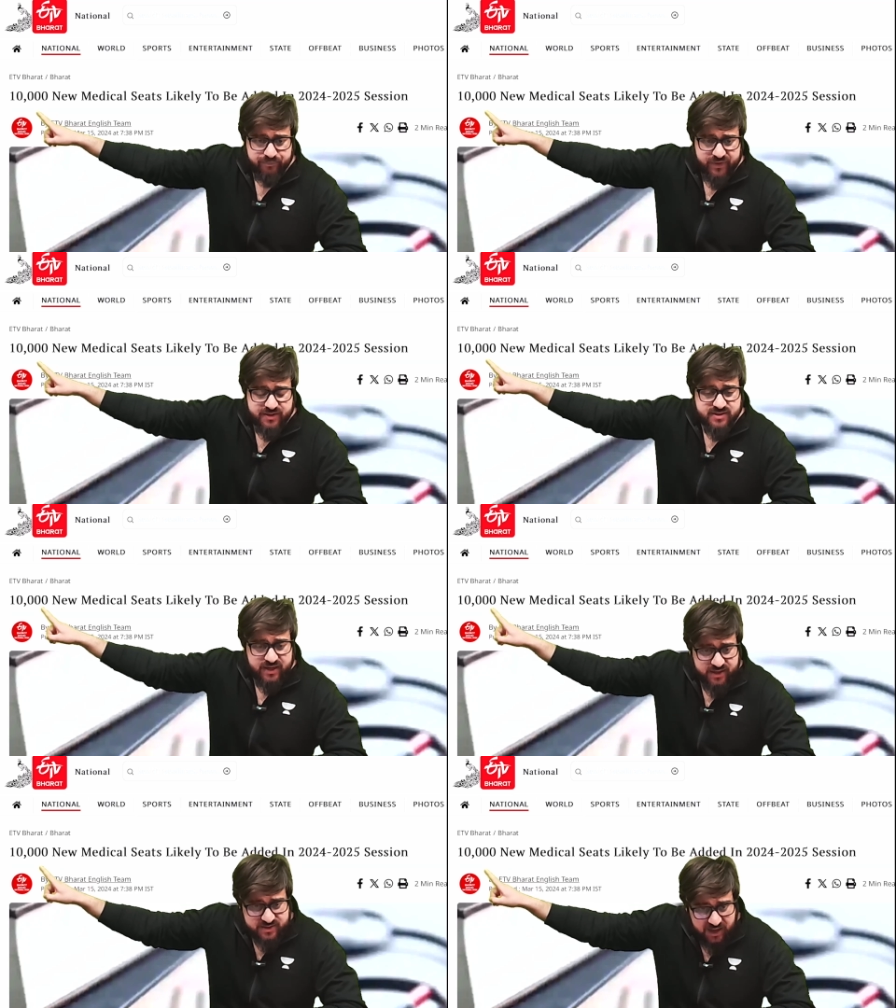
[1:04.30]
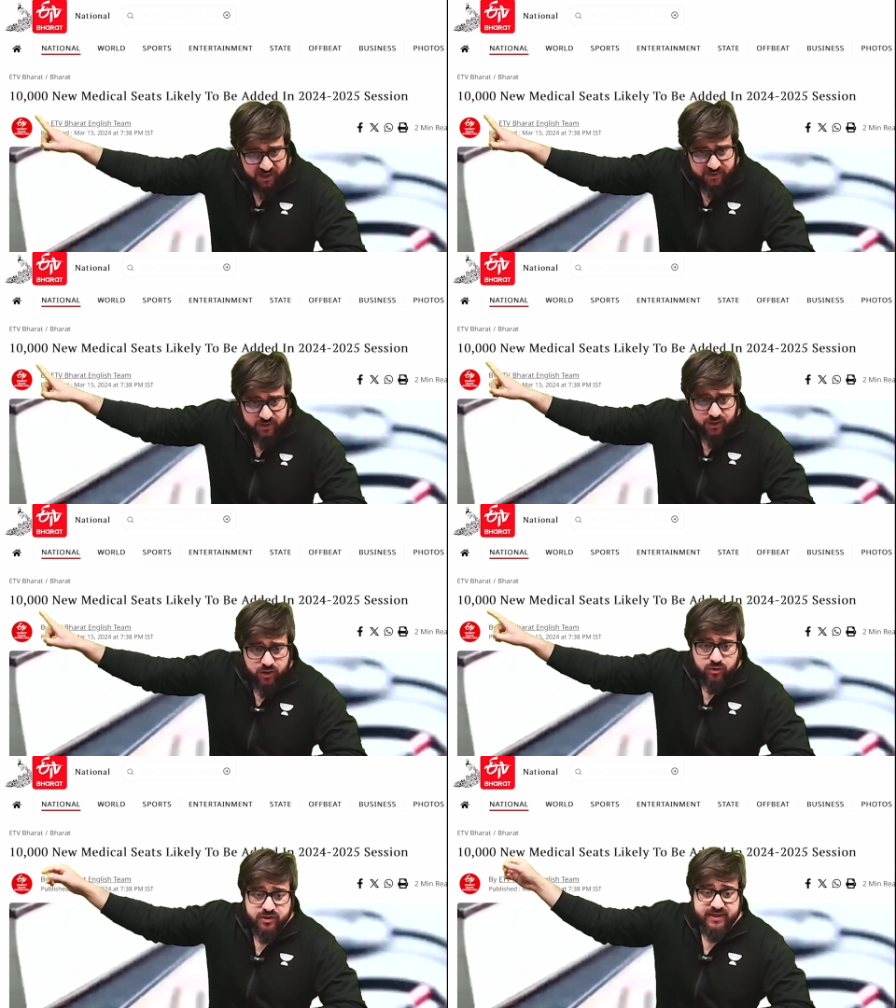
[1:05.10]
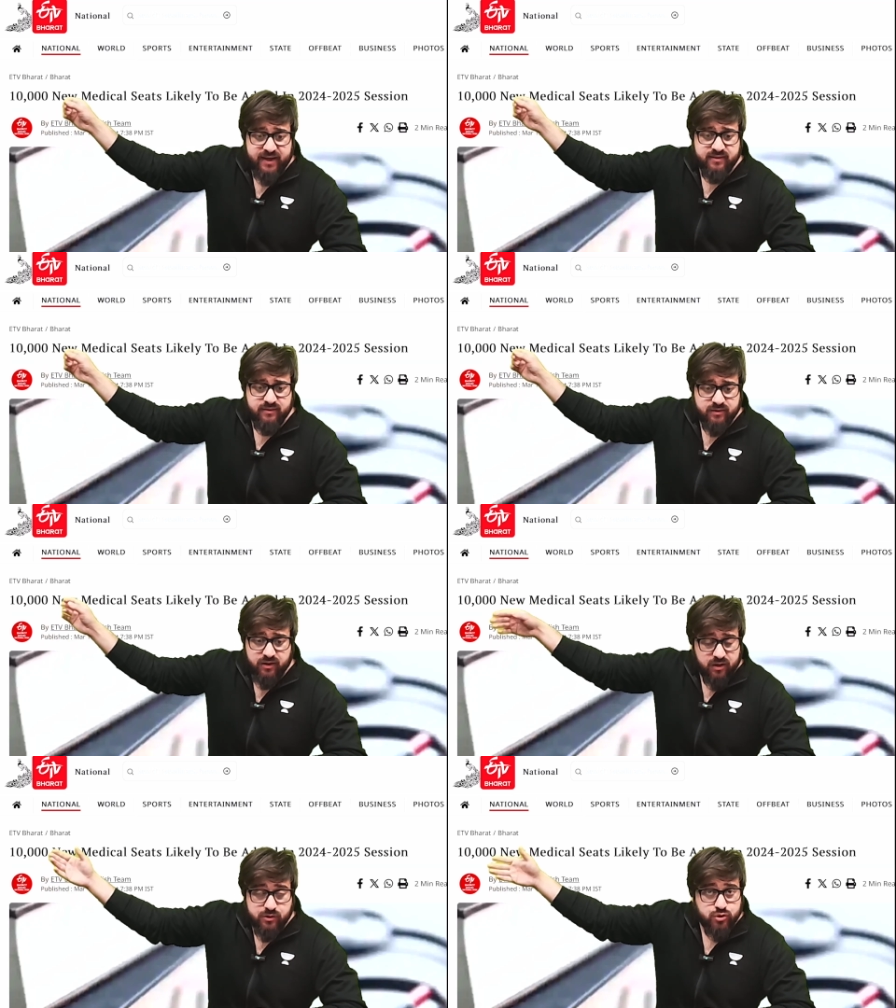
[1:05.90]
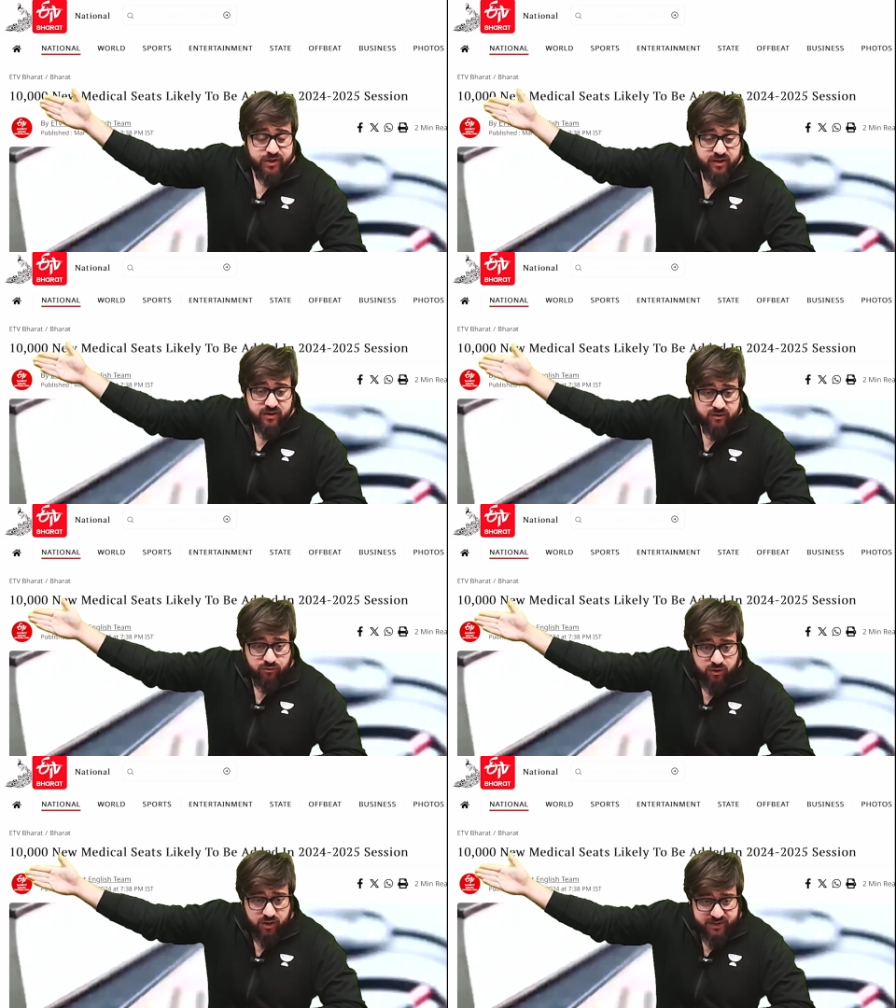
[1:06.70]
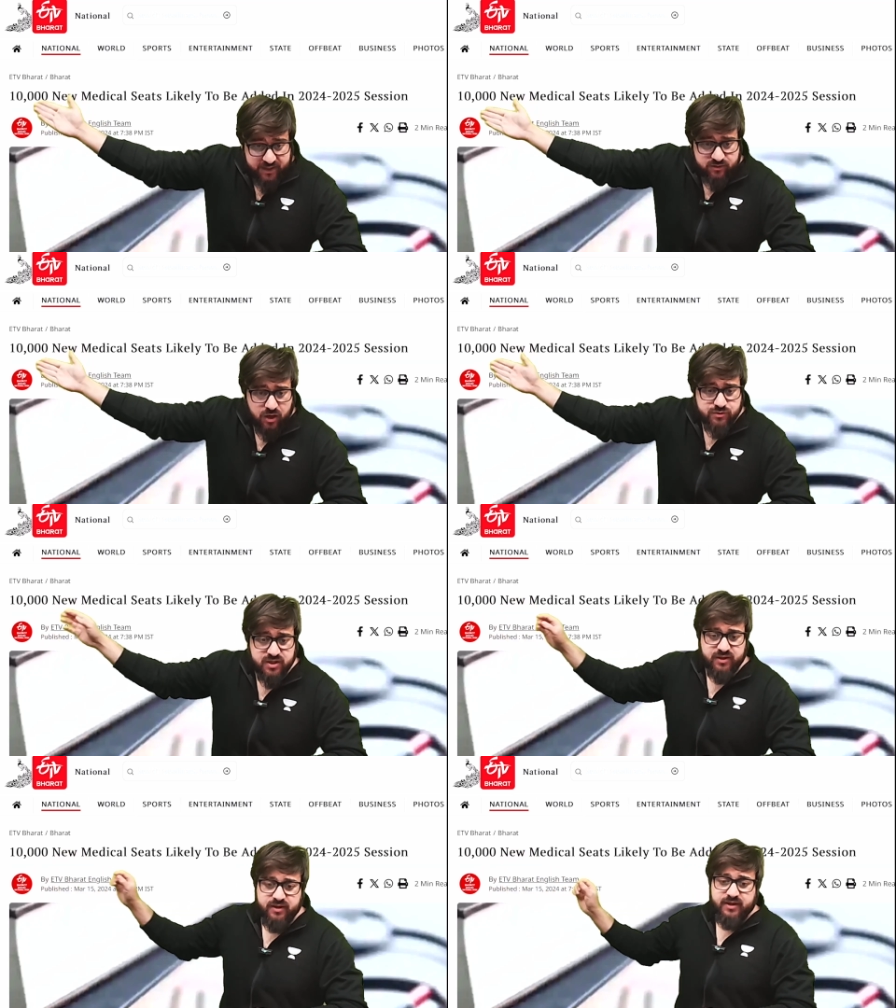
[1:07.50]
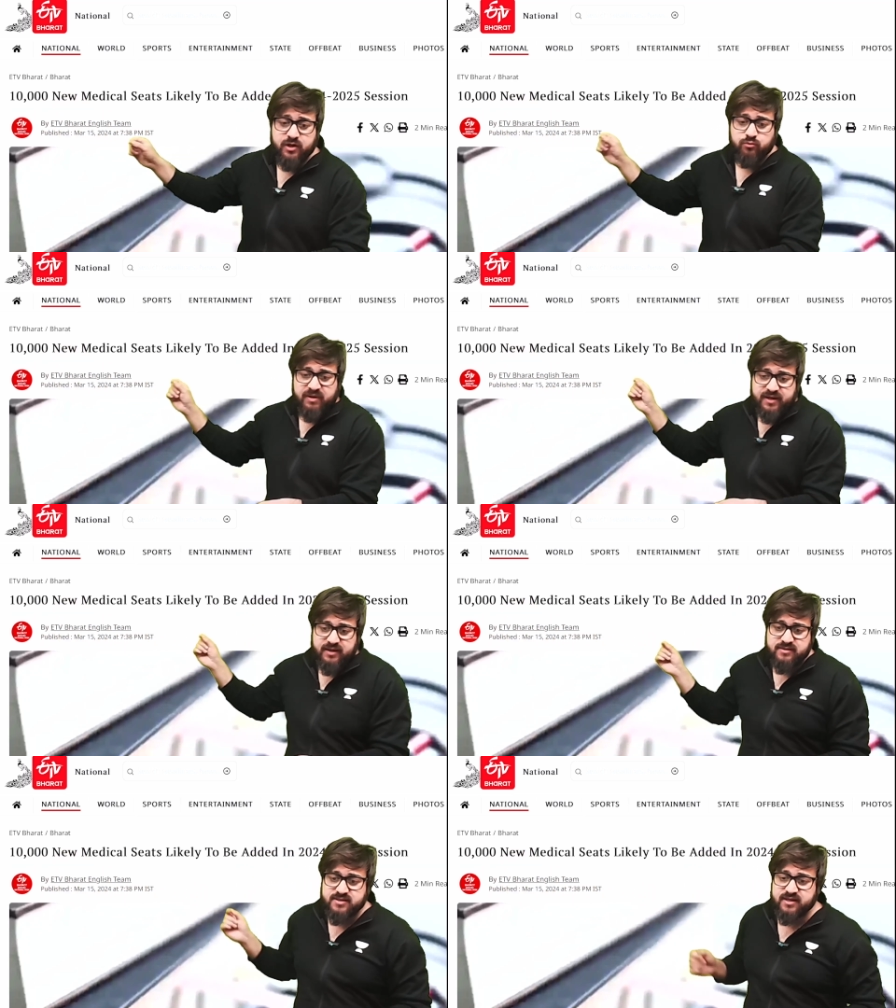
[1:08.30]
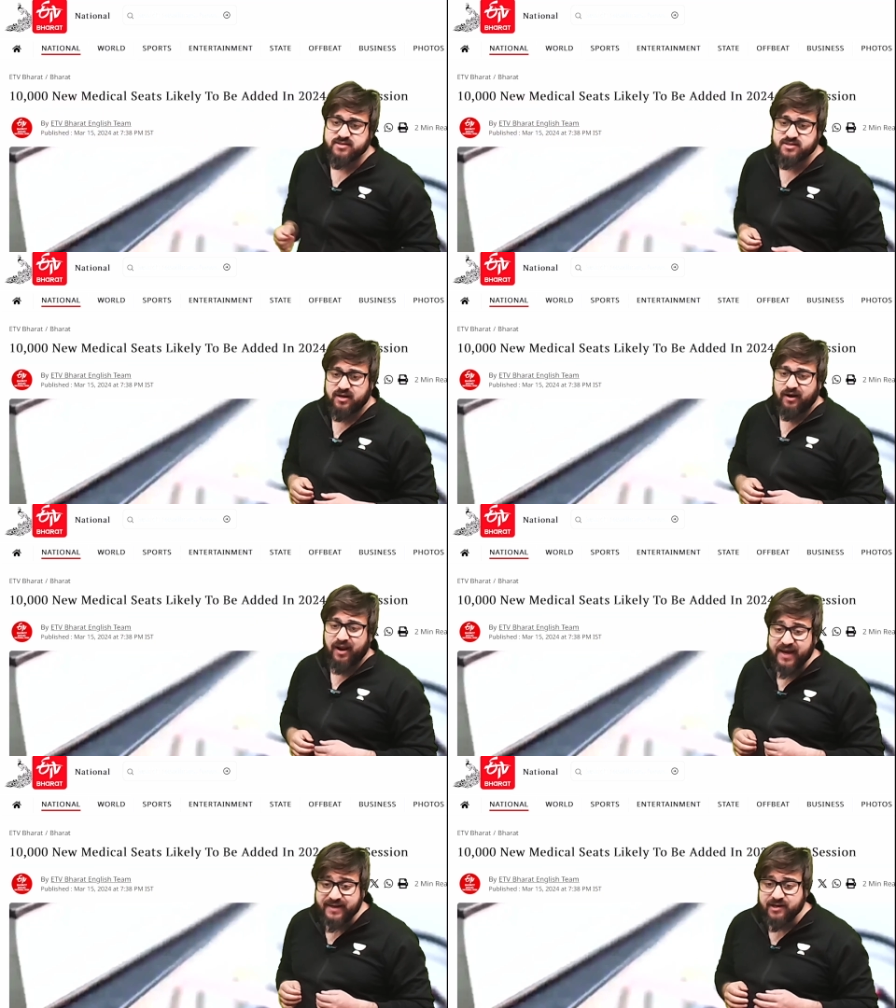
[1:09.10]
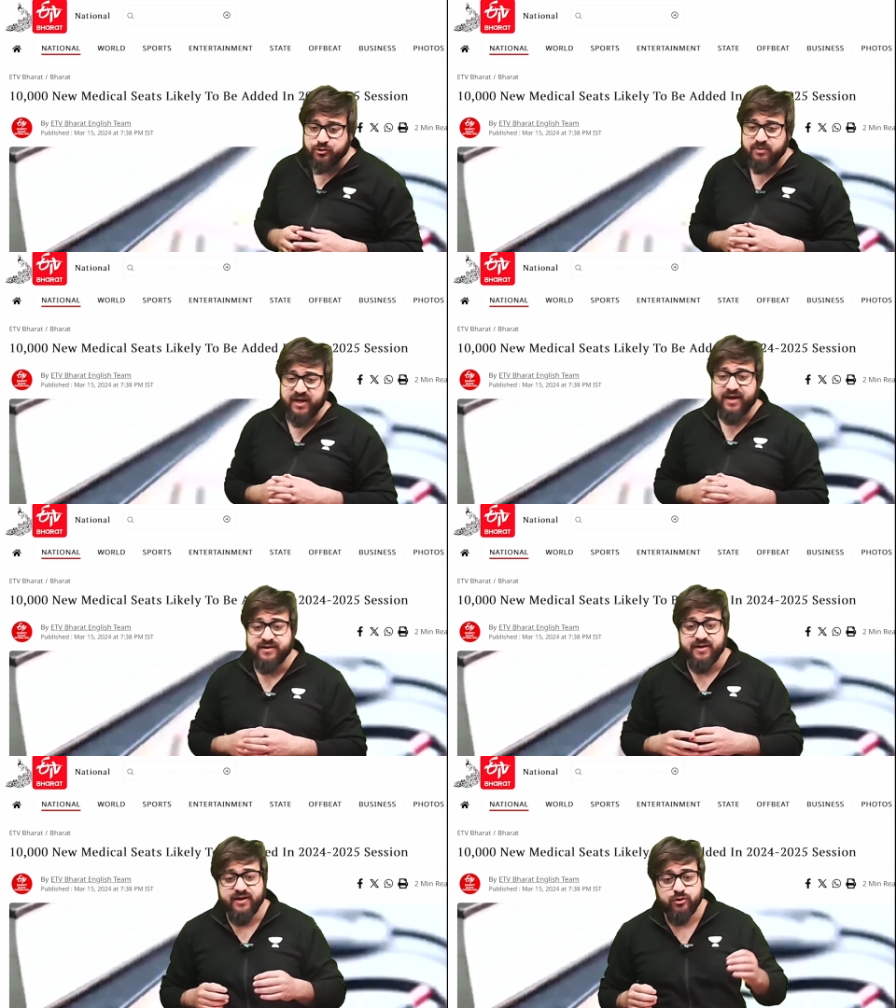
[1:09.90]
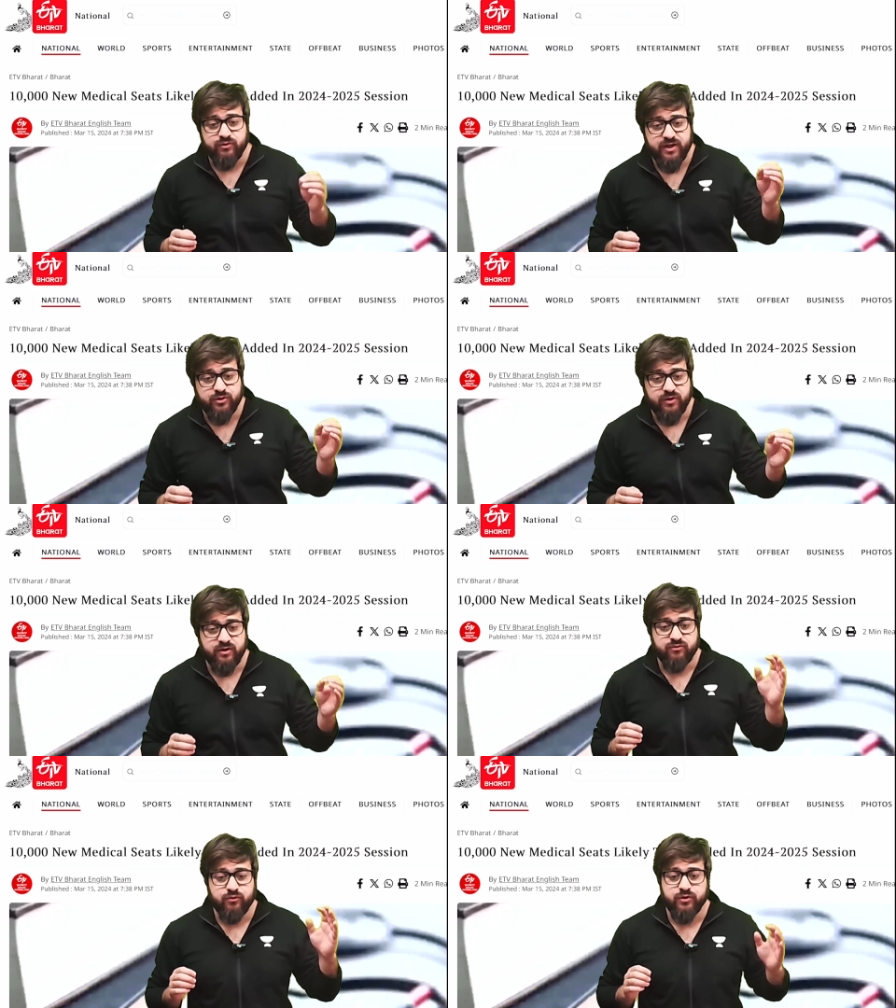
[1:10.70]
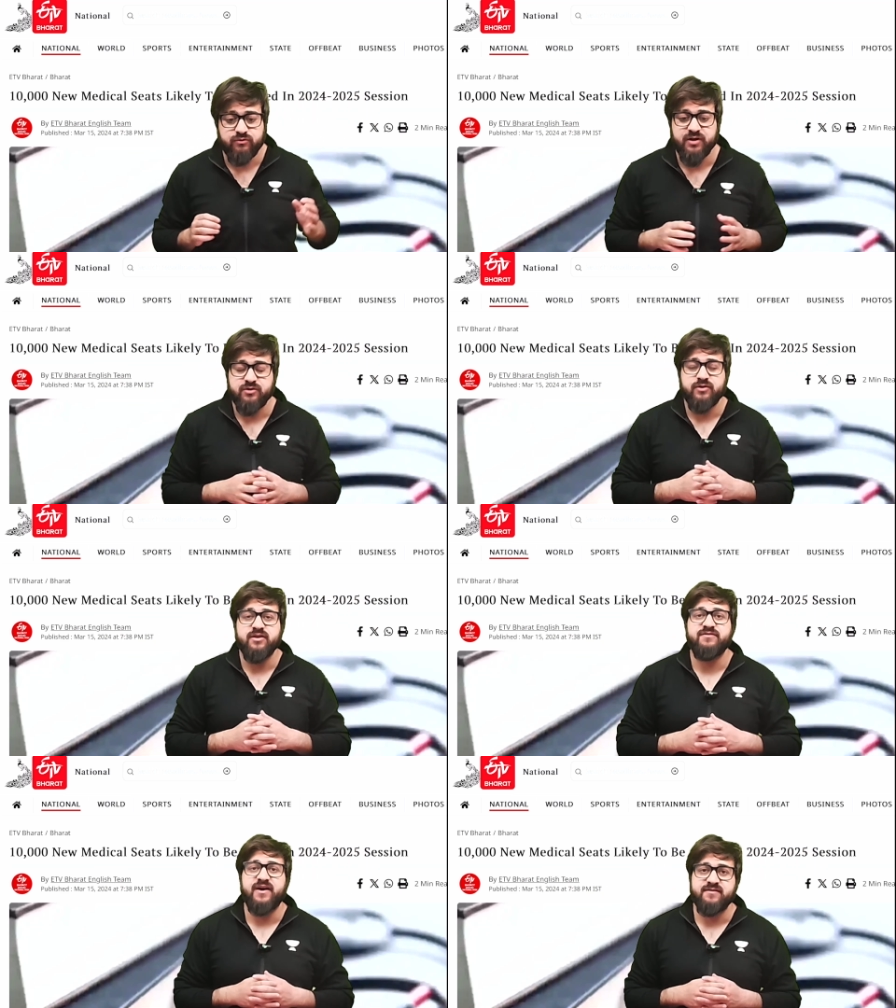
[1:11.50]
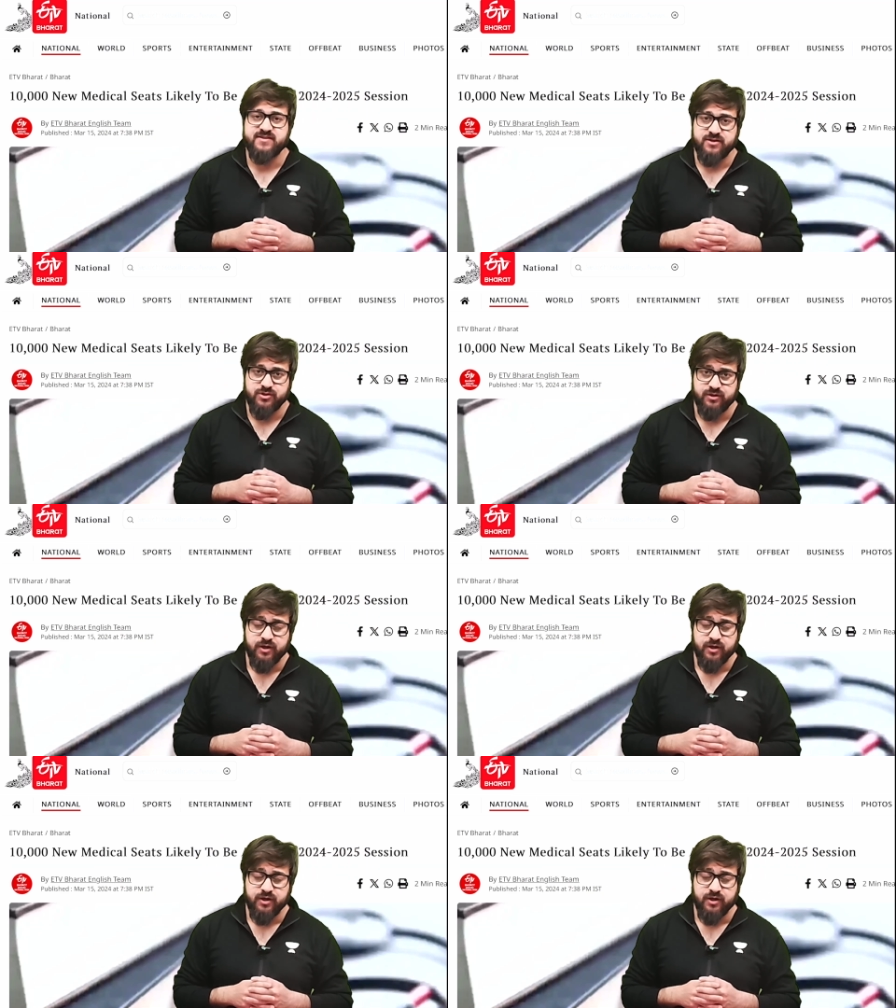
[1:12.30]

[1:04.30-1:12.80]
It says that 10, uh, sorry, uh, 10,000 new medical seats likely to be added in 2024-2025 session.